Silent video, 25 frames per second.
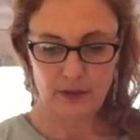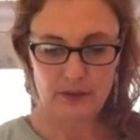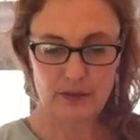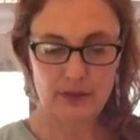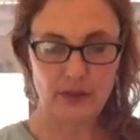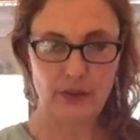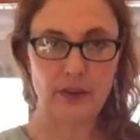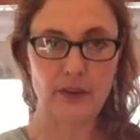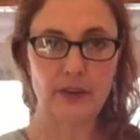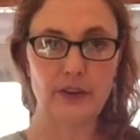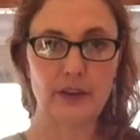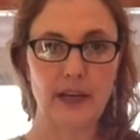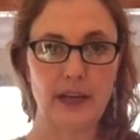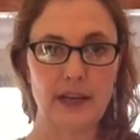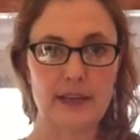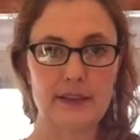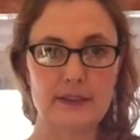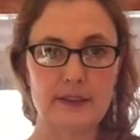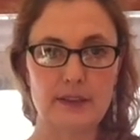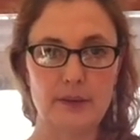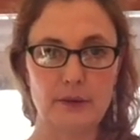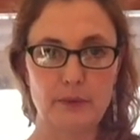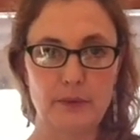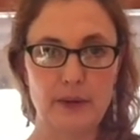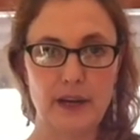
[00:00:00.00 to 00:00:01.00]
So they're nice,
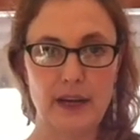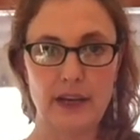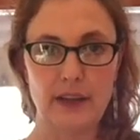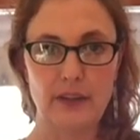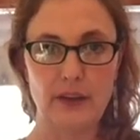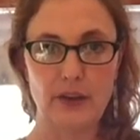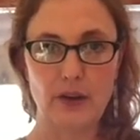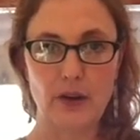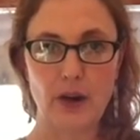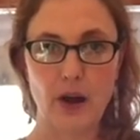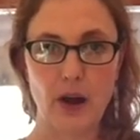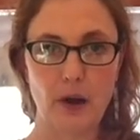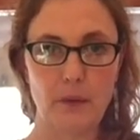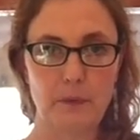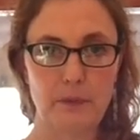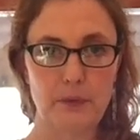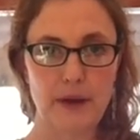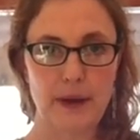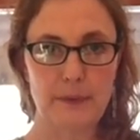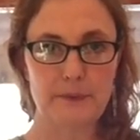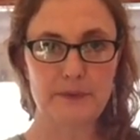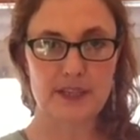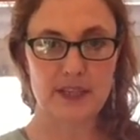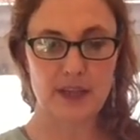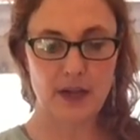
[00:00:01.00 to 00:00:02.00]
they're ready. They're all
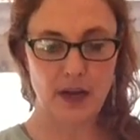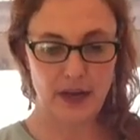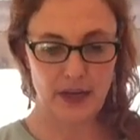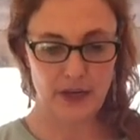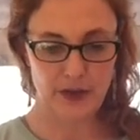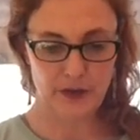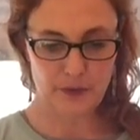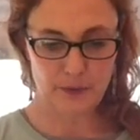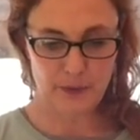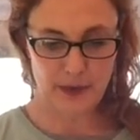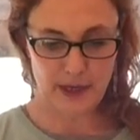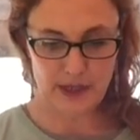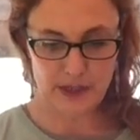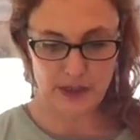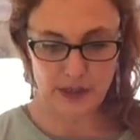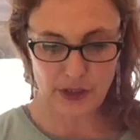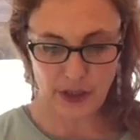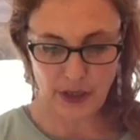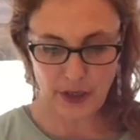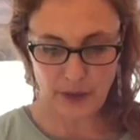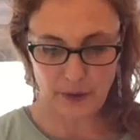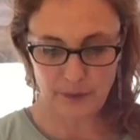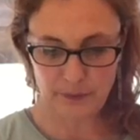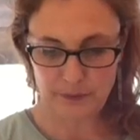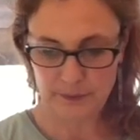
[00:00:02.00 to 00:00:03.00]
prepped and ironed, ready to
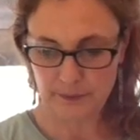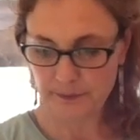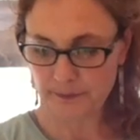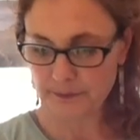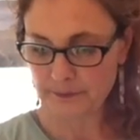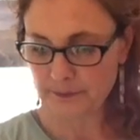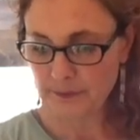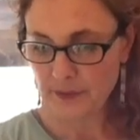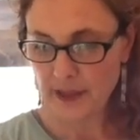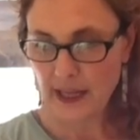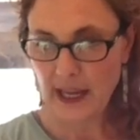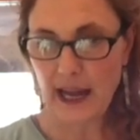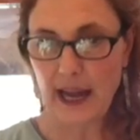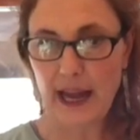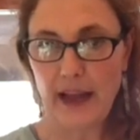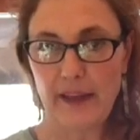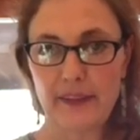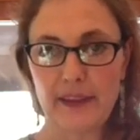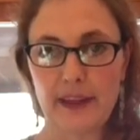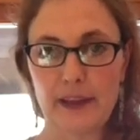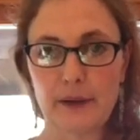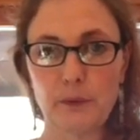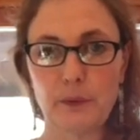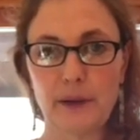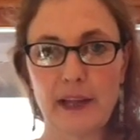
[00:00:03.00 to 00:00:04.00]
go. And
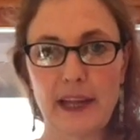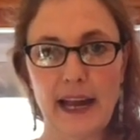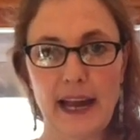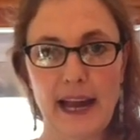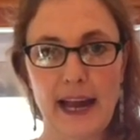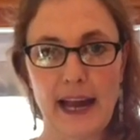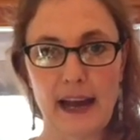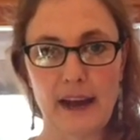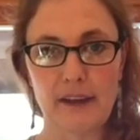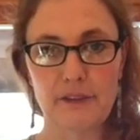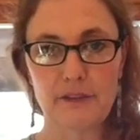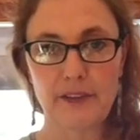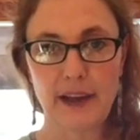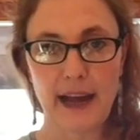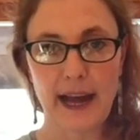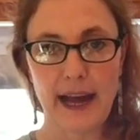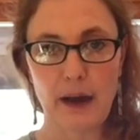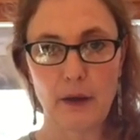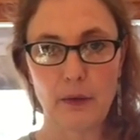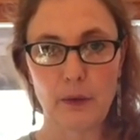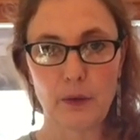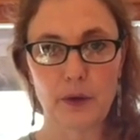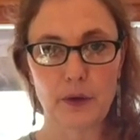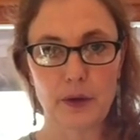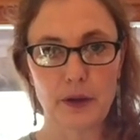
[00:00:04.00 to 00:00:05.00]
then we have
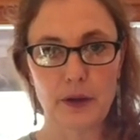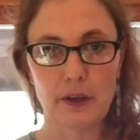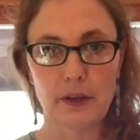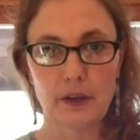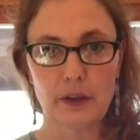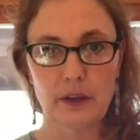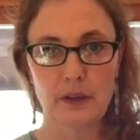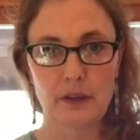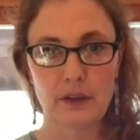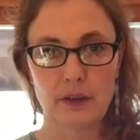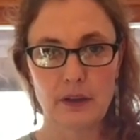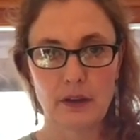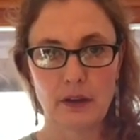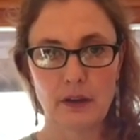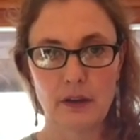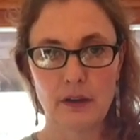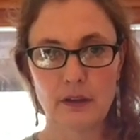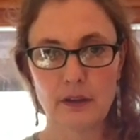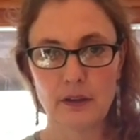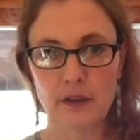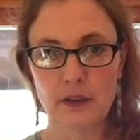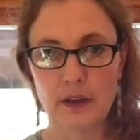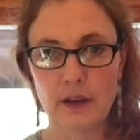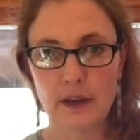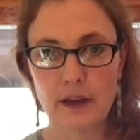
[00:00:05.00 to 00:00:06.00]
our
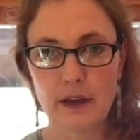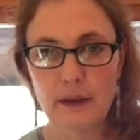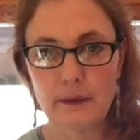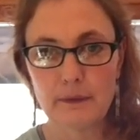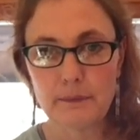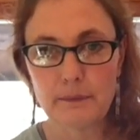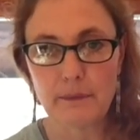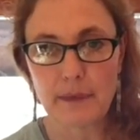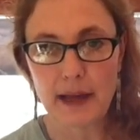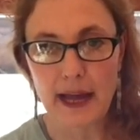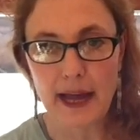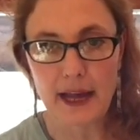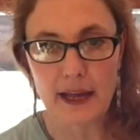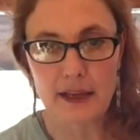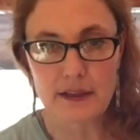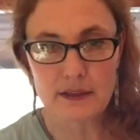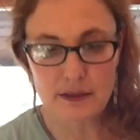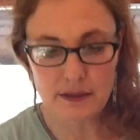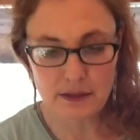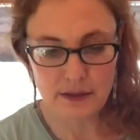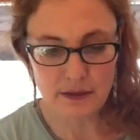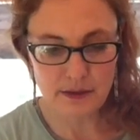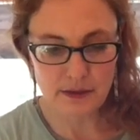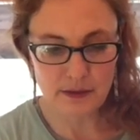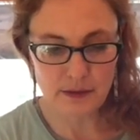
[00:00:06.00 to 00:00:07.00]

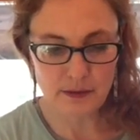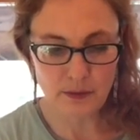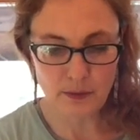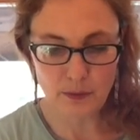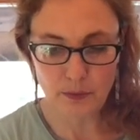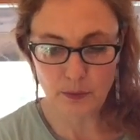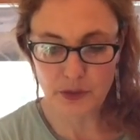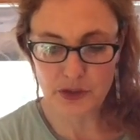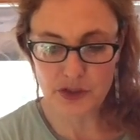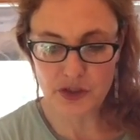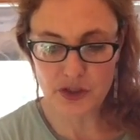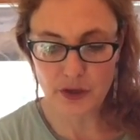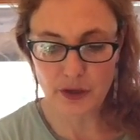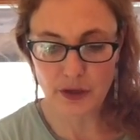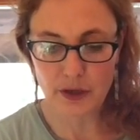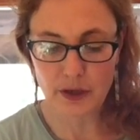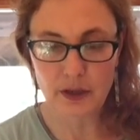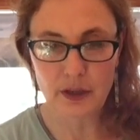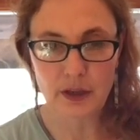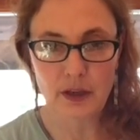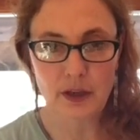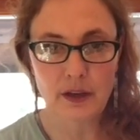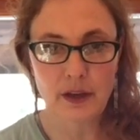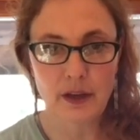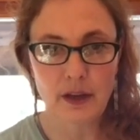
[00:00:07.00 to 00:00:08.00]
masks, which
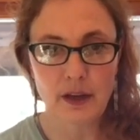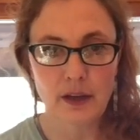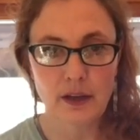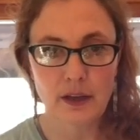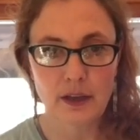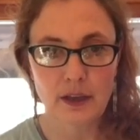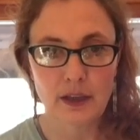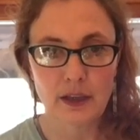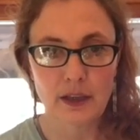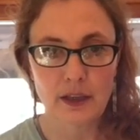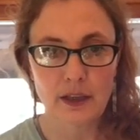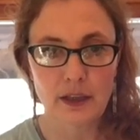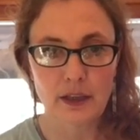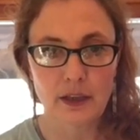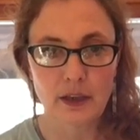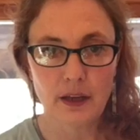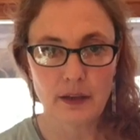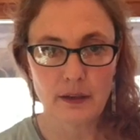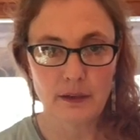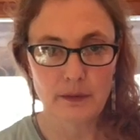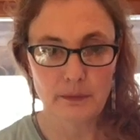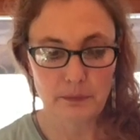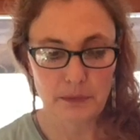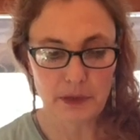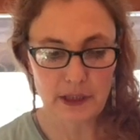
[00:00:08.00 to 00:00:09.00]
are
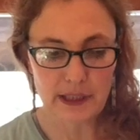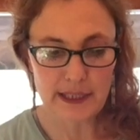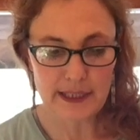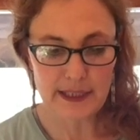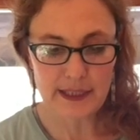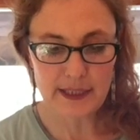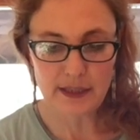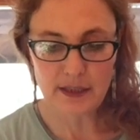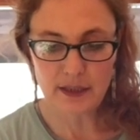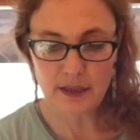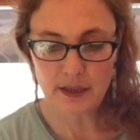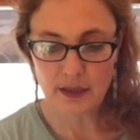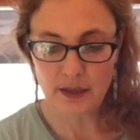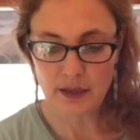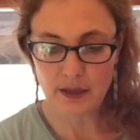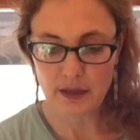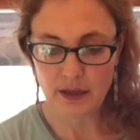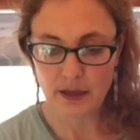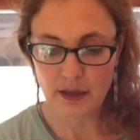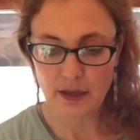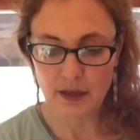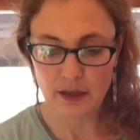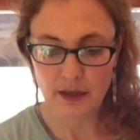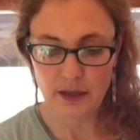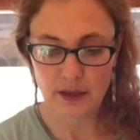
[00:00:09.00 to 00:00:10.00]
pleated,
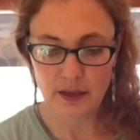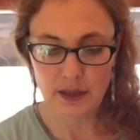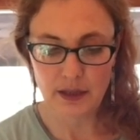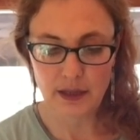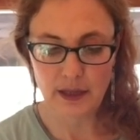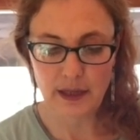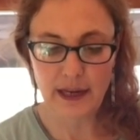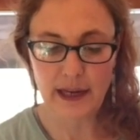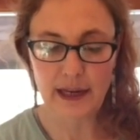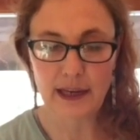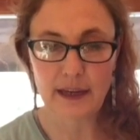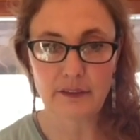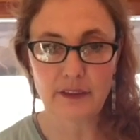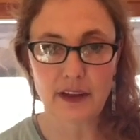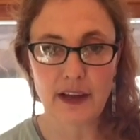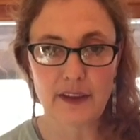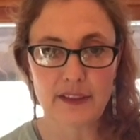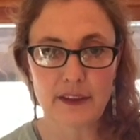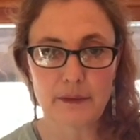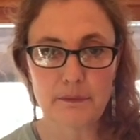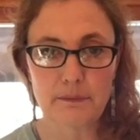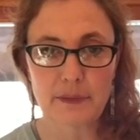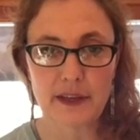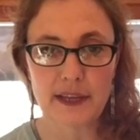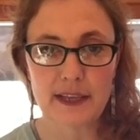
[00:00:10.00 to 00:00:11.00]
and I've got
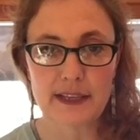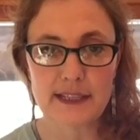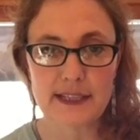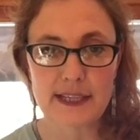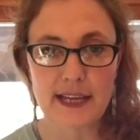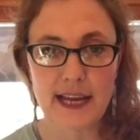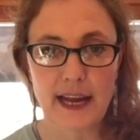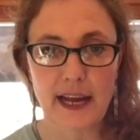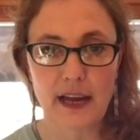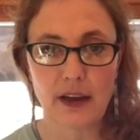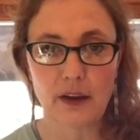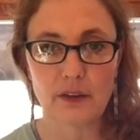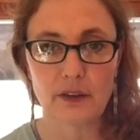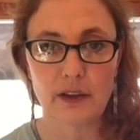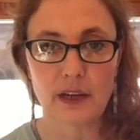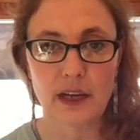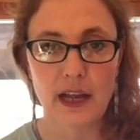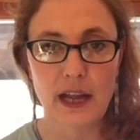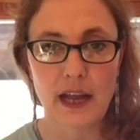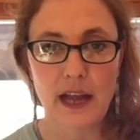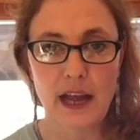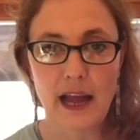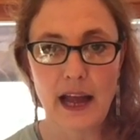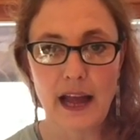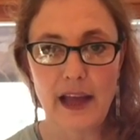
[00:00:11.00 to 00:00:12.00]
them pinned down,
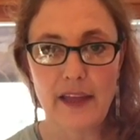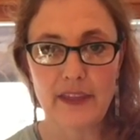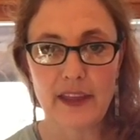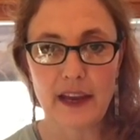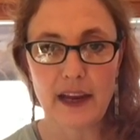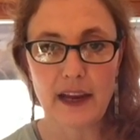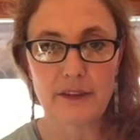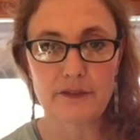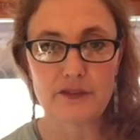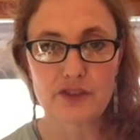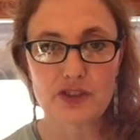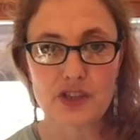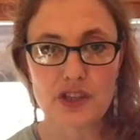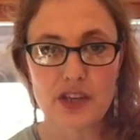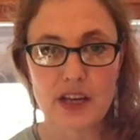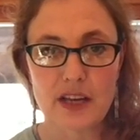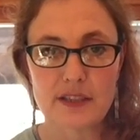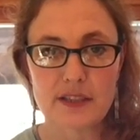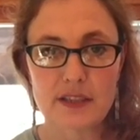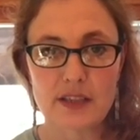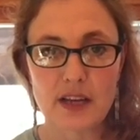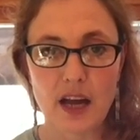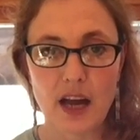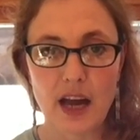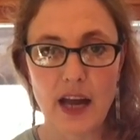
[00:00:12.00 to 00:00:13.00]
and then I've
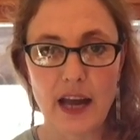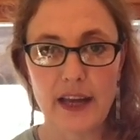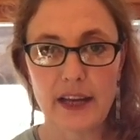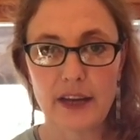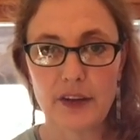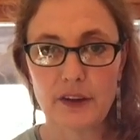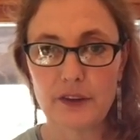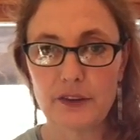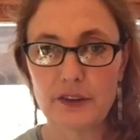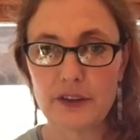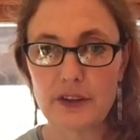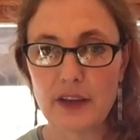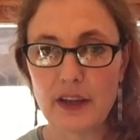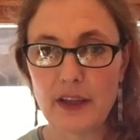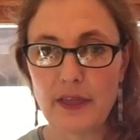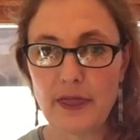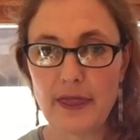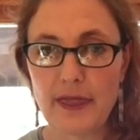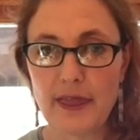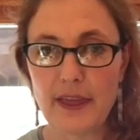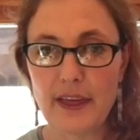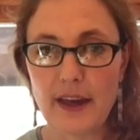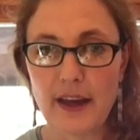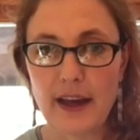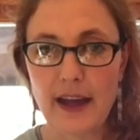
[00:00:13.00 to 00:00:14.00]
just ironed
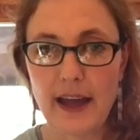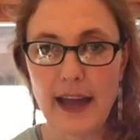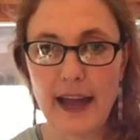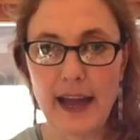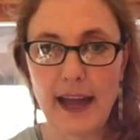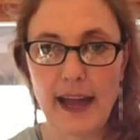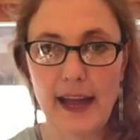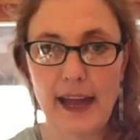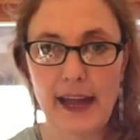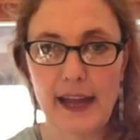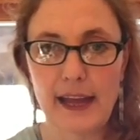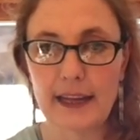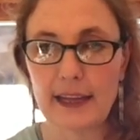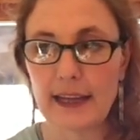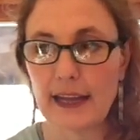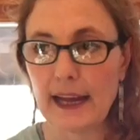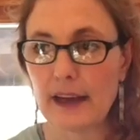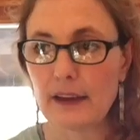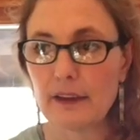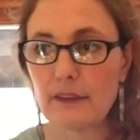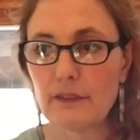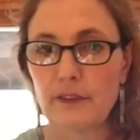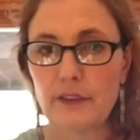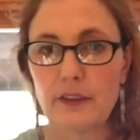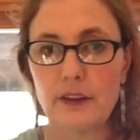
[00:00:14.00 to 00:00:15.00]
the heck
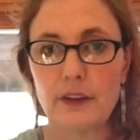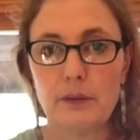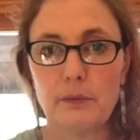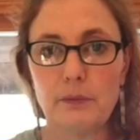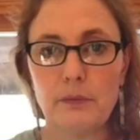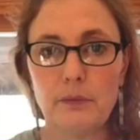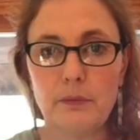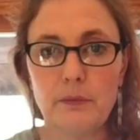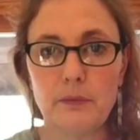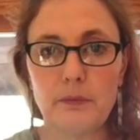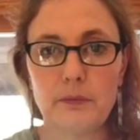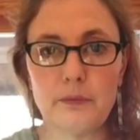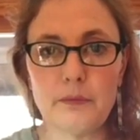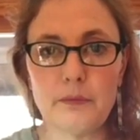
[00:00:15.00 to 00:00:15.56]
out of them